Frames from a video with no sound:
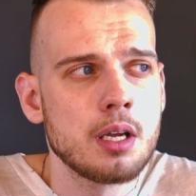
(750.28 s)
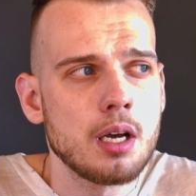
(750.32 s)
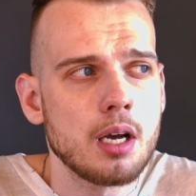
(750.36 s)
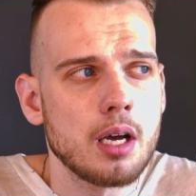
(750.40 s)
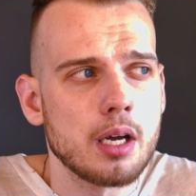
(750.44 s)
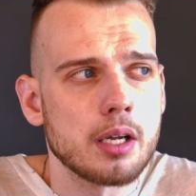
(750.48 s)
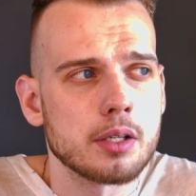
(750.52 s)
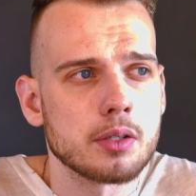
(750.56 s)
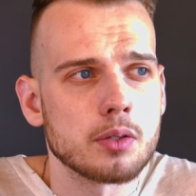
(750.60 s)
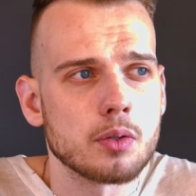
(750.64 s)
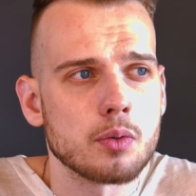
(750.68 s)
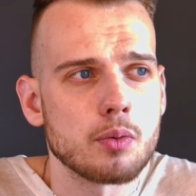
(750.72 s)

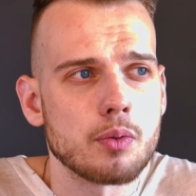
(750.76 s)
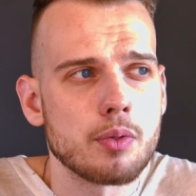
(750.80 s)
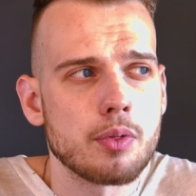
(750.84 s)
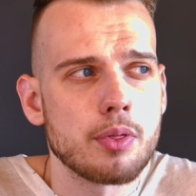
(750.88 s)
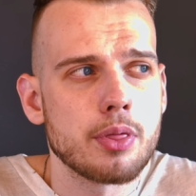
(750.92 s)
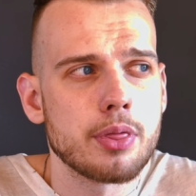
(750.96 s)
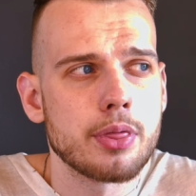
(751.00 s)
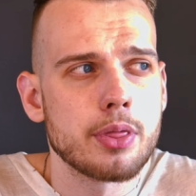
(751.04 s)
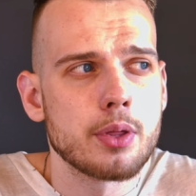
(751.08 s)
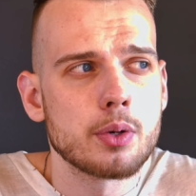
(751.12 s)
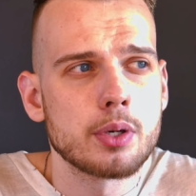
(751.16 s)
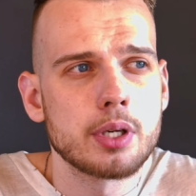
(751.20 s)
I don't know,
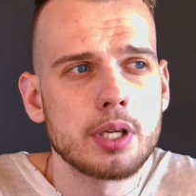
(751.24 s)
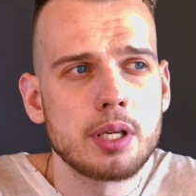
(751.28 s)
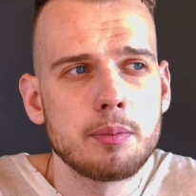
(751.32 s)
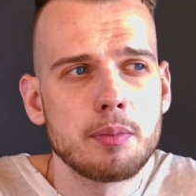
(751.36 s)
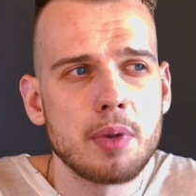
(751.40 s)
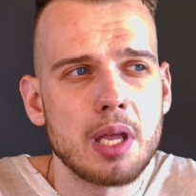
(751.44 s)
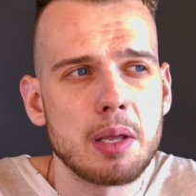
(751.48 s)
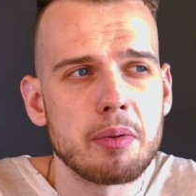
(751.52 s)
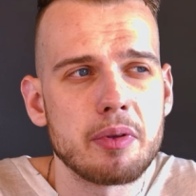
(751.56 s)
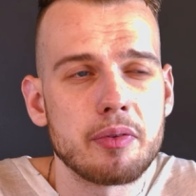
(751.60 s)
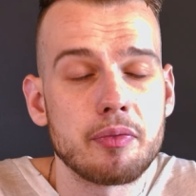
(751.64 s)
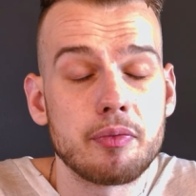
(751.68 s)
30,
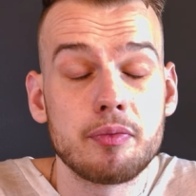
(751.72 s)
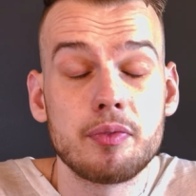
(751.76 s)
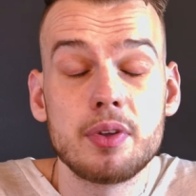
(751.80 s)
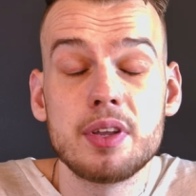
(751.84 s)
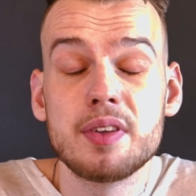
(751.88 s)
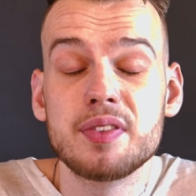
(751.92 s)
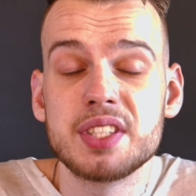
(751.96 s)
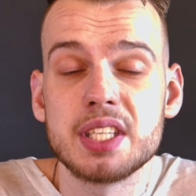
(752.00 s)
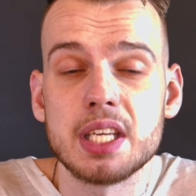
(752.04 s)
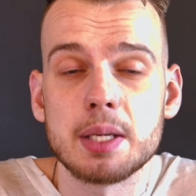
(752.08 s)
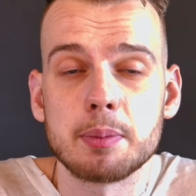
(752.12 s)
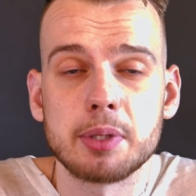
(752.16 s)
maybe
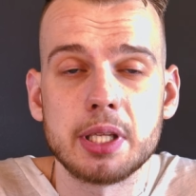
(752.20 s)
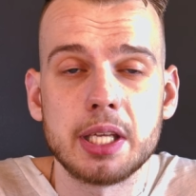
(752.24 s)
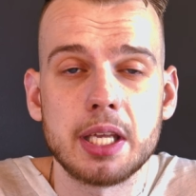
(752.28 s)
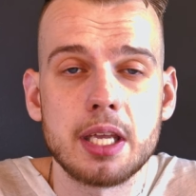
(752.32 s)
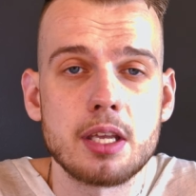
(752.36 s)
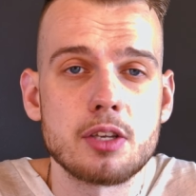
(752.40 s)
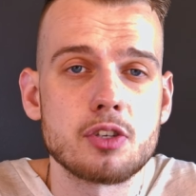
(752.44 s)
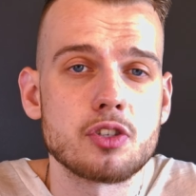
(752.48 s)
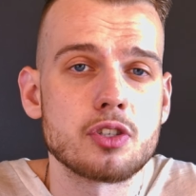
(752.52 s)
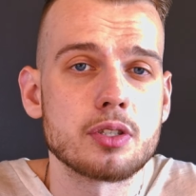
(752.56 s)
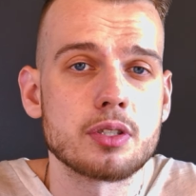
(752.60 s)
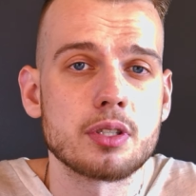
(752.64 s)
50
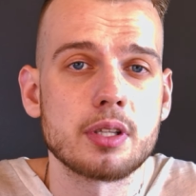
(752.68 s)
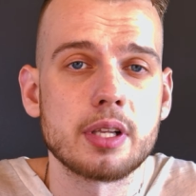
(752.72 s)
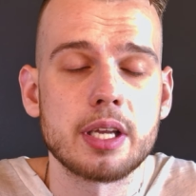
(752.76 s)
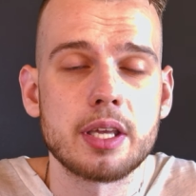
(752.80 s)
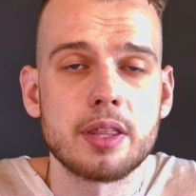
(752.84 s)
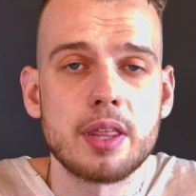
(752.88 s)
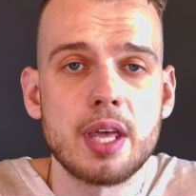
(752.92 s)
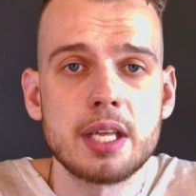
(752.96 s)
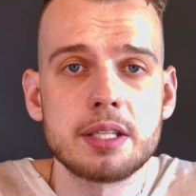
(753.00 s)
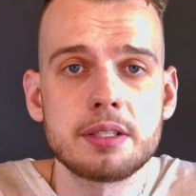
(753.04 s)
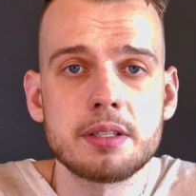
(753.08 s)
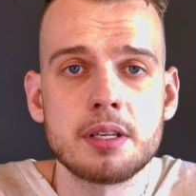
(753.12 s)
applications like
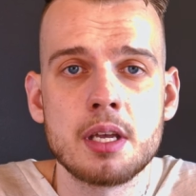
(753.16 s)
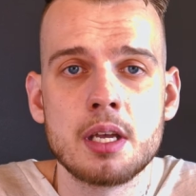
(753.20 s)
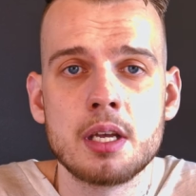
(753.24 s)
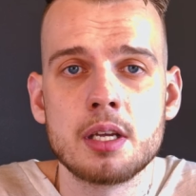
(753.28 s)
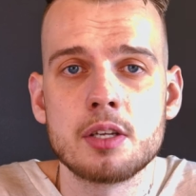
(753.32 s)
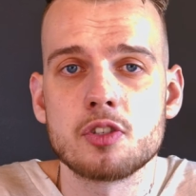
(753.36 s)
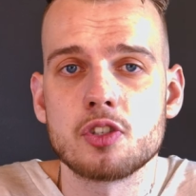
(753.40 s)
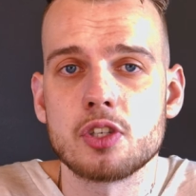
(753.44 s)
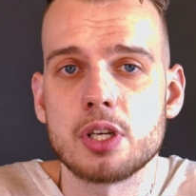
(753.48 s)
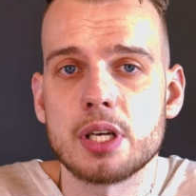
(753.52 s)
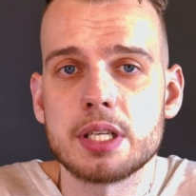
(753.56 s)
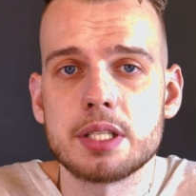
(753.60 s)
that,
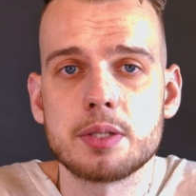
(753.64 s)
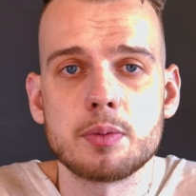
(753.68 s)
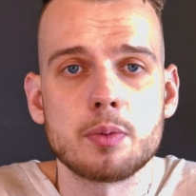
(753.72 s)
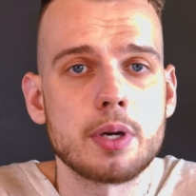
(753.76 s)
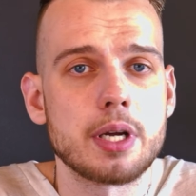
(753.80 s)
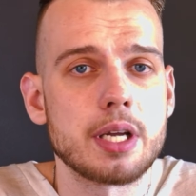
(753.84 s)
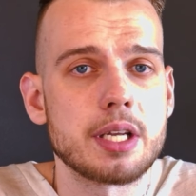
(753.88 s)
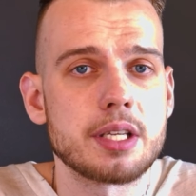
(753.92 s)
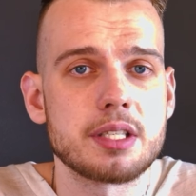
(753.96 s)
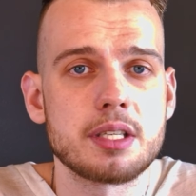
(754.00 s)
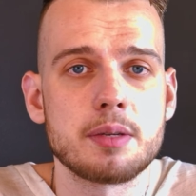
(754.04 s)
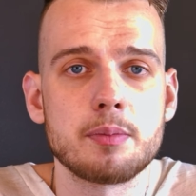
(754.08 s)
just
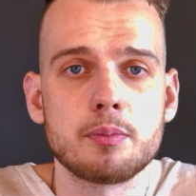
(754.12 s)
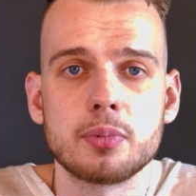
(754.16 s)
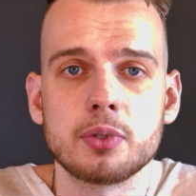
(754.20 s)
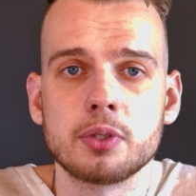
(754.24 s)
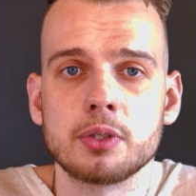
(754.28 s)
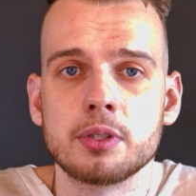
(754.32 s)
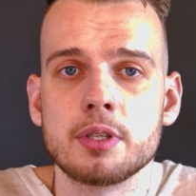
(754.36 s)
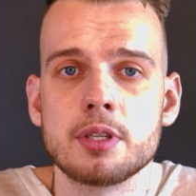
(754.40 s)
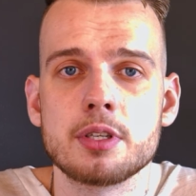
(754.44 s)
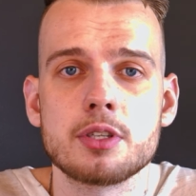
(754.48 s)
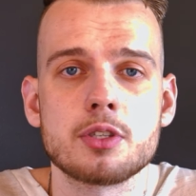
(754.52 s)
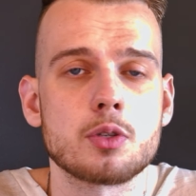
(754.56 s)
via a
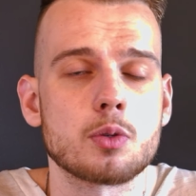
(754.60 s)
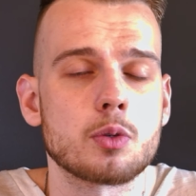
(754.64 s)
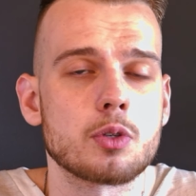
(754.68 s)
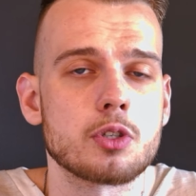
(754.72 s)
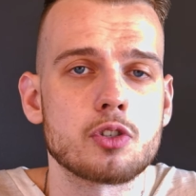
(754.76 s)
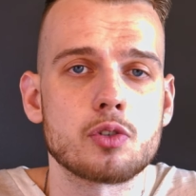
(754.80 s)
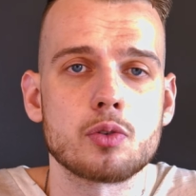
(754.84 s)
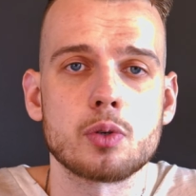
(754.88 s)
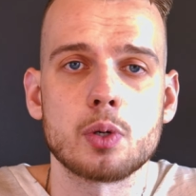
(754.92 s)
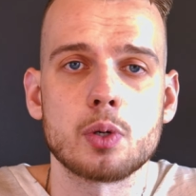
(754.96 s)
simple search